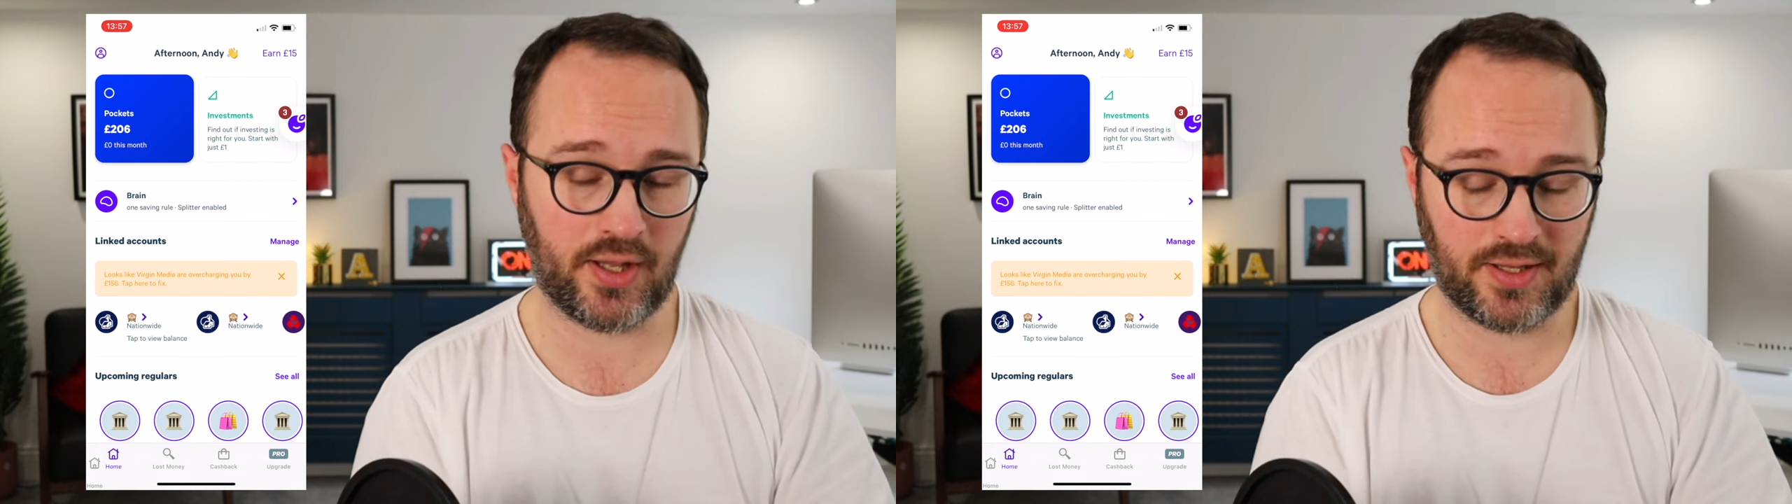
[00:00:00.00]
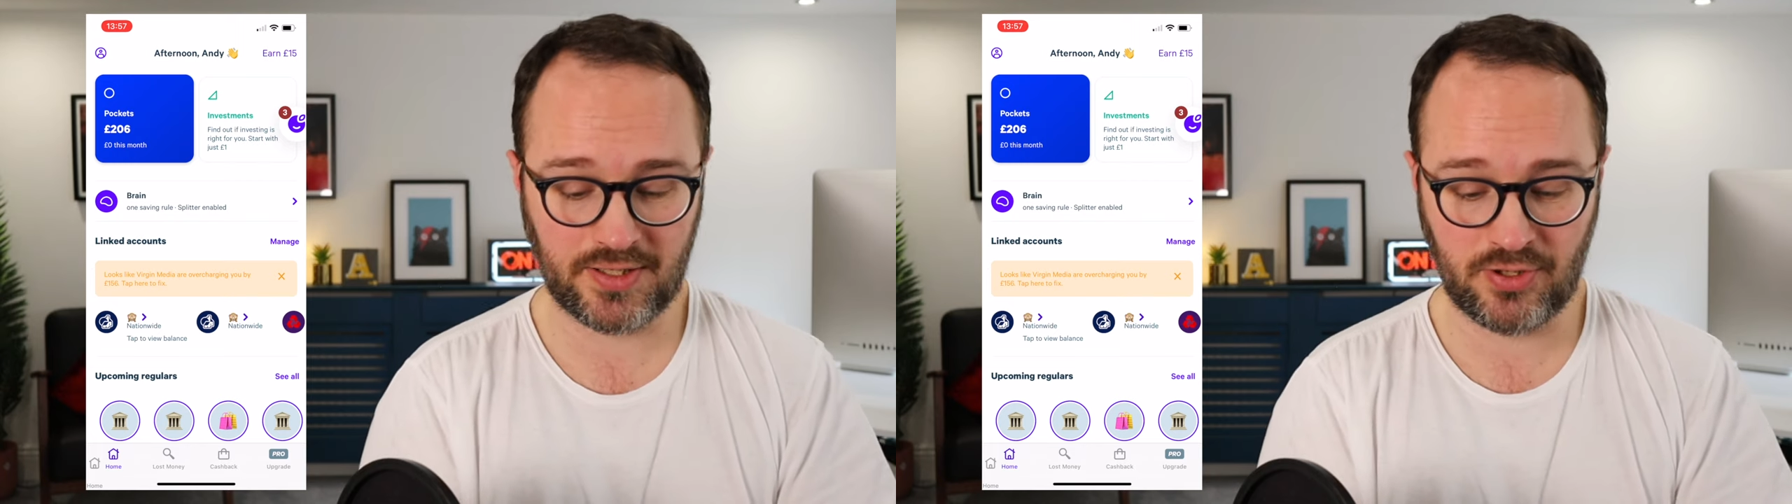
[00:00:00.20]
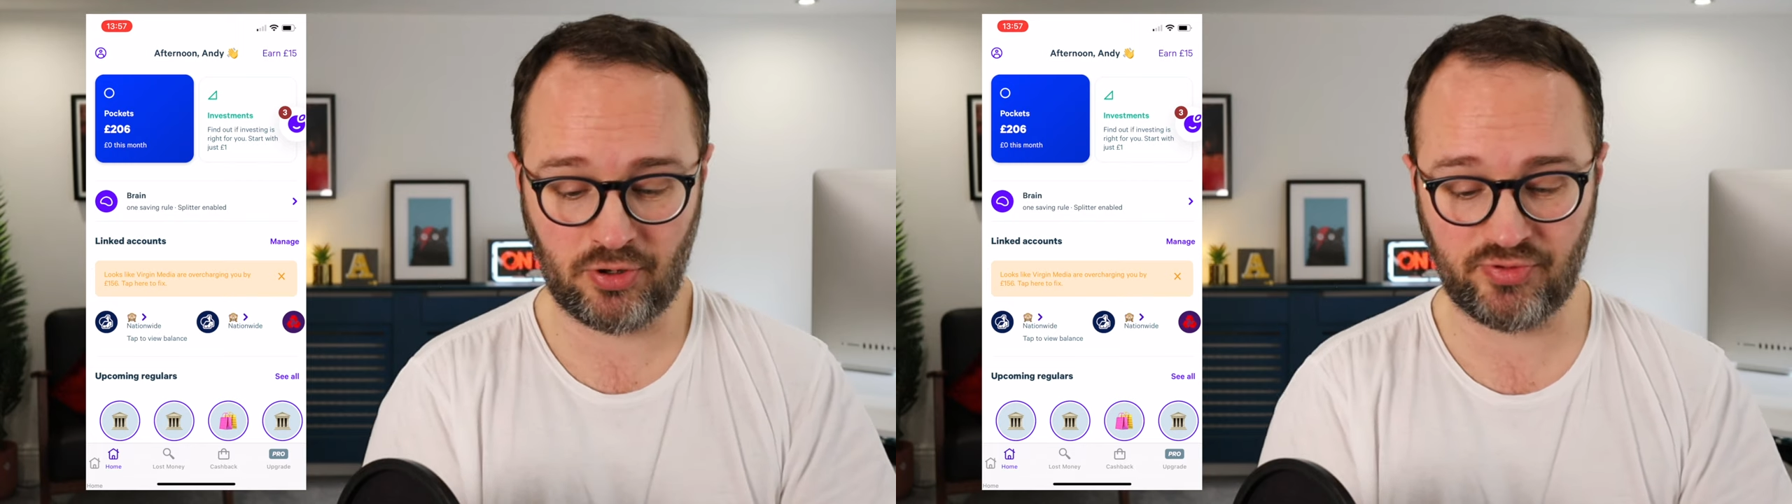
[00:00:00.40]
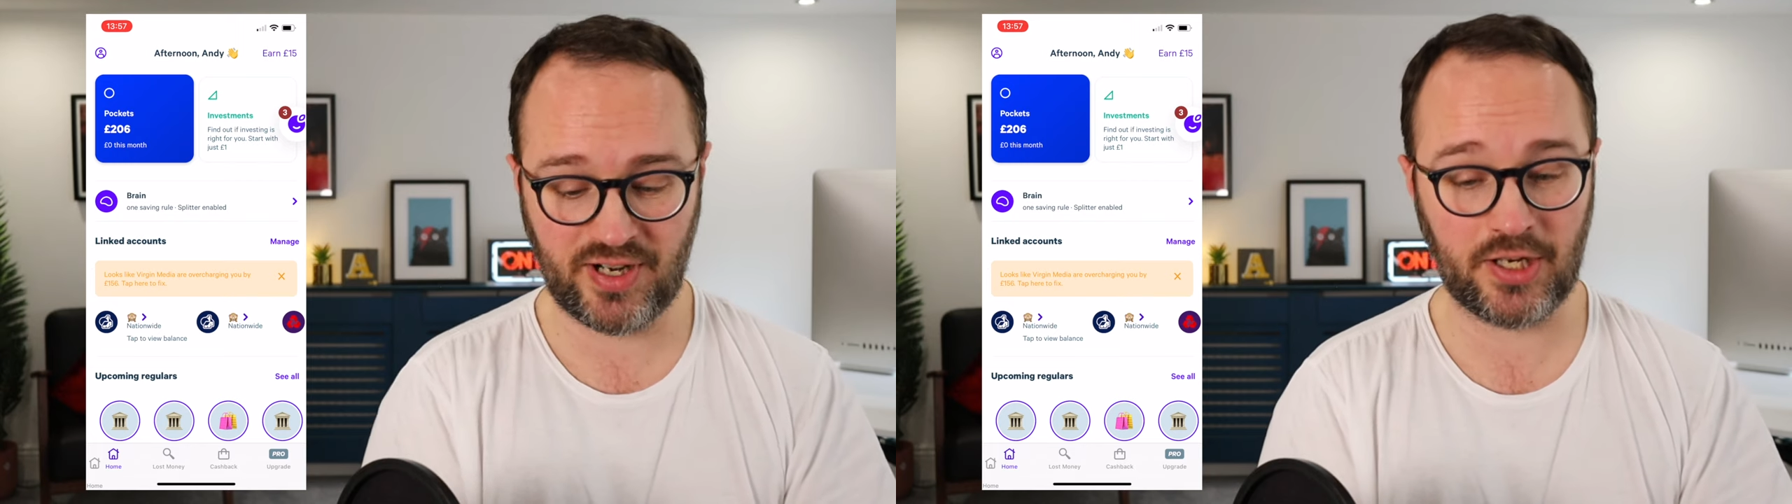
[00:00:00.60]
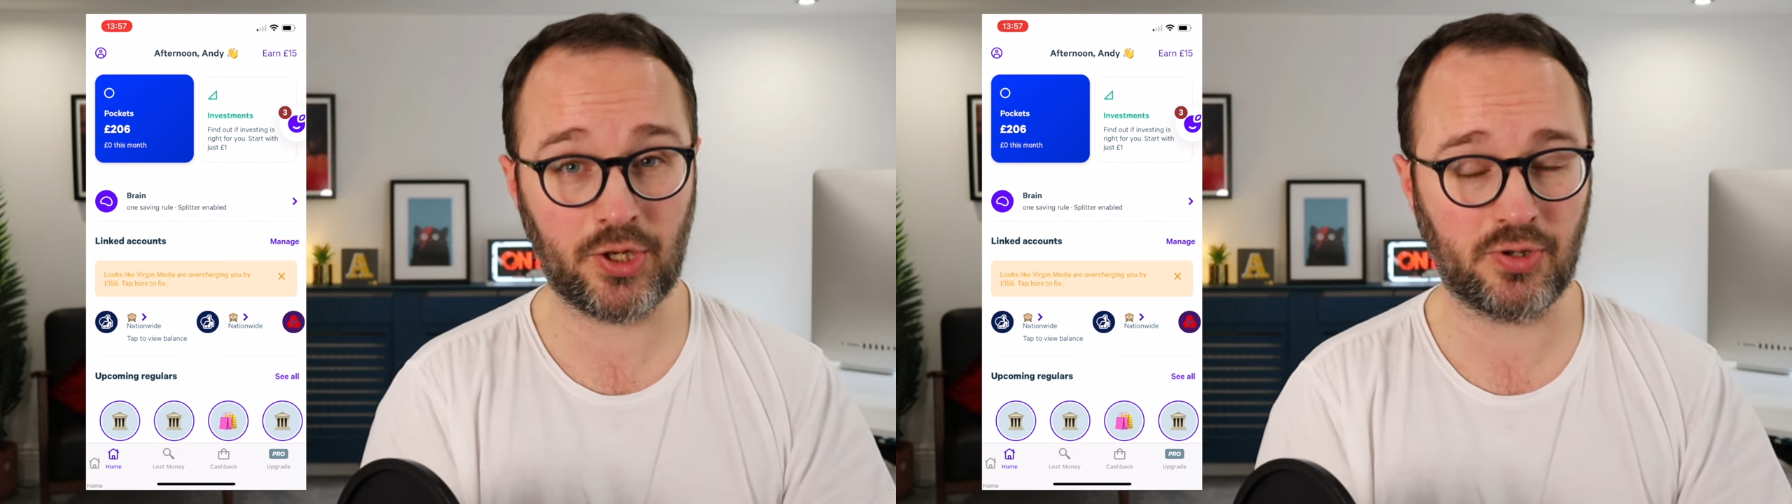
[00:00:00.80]
There's not really
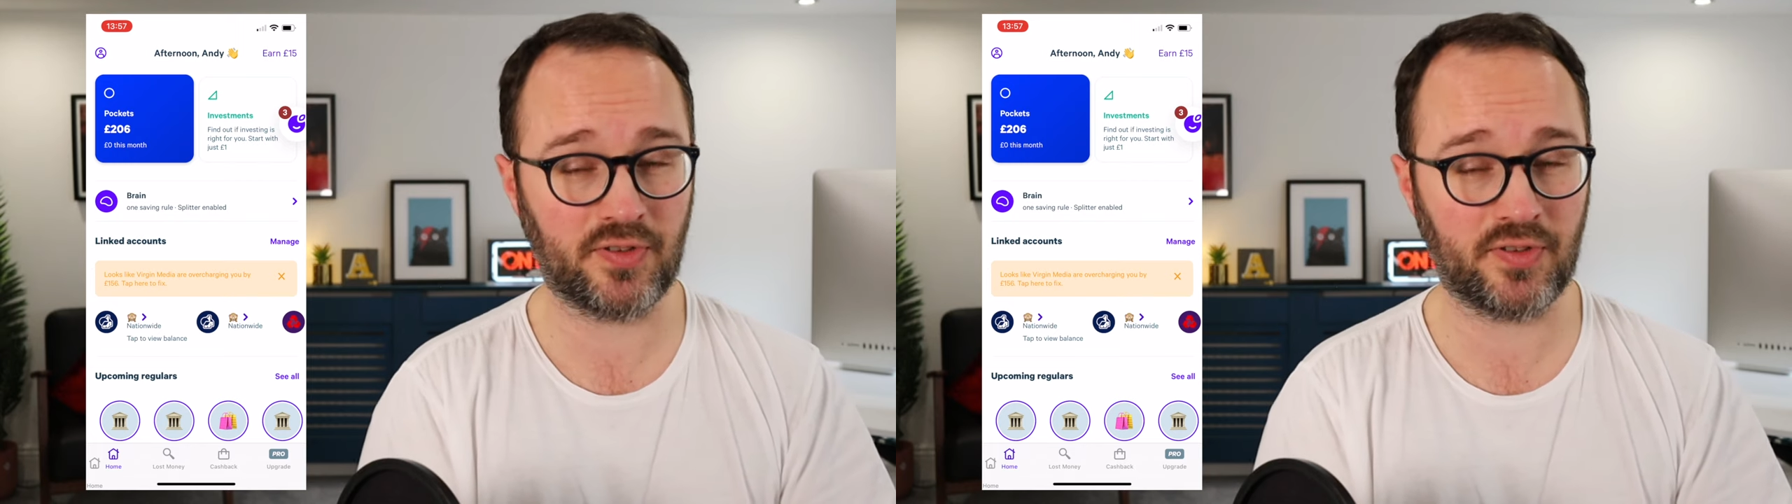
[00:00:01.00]
a huge